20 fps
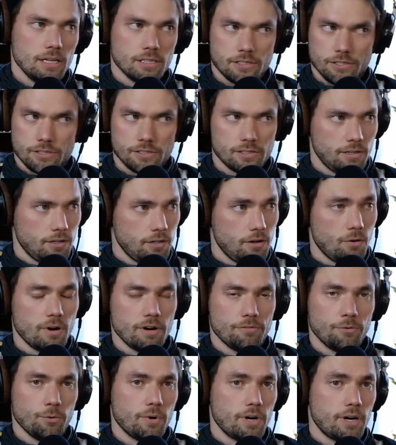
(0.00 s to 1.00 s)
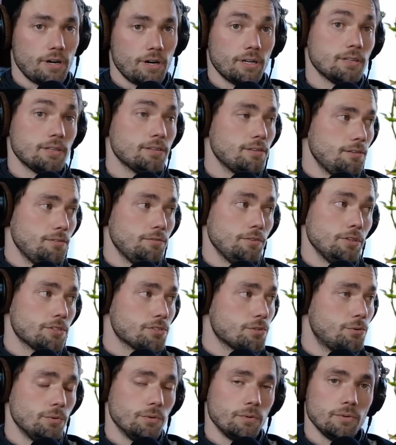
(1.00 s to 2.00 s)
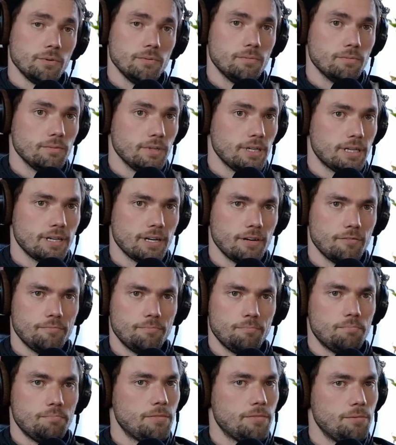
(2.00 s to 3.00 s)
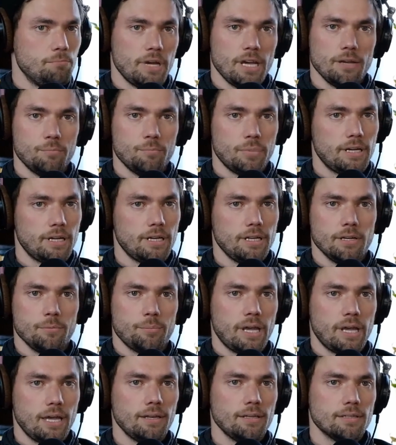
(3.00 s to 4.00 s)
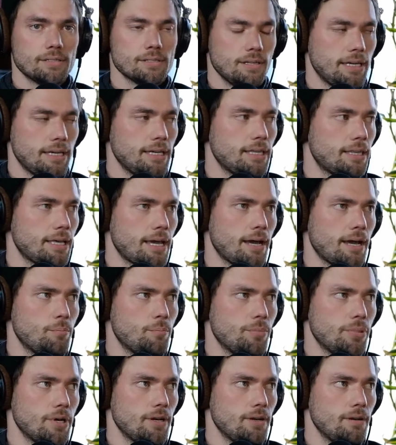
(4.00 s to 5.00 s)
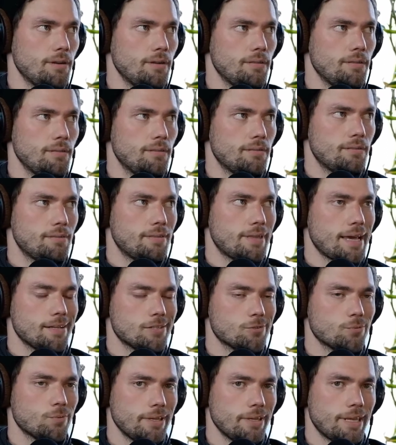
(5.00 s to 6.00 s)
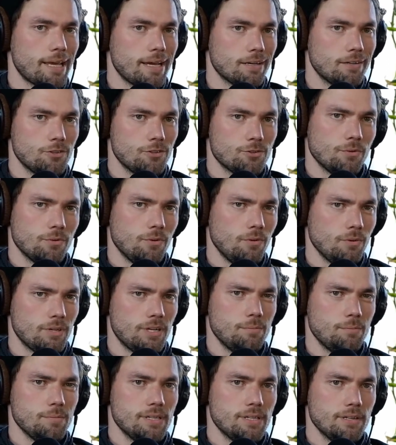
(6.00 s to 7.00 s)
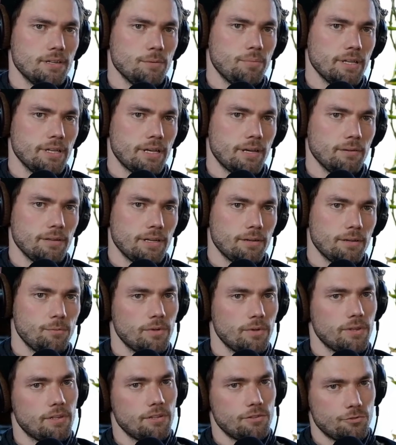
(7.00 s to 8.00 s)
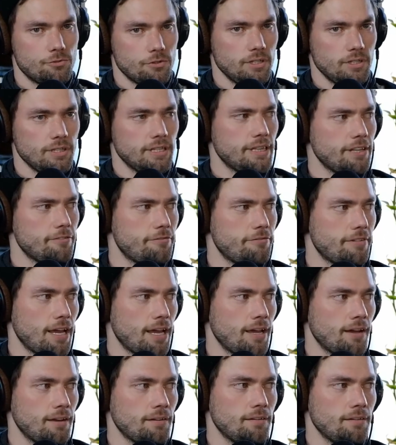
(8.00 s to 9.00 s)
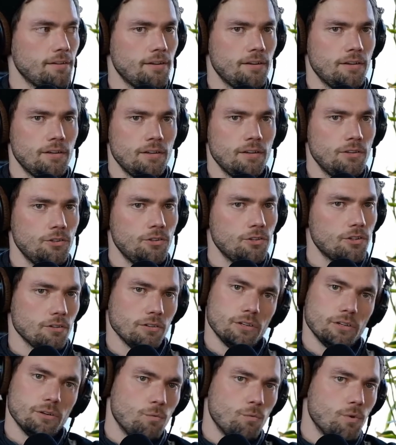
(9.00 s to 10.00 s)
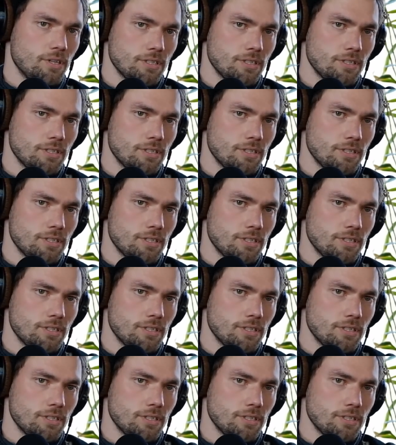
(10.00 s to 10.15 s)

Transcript: it's just going to go everywhere. And it looks cool. Like, I've made plenty of paintings like that, but that's where that control comes into play. Like with the drill and the fan, you can only go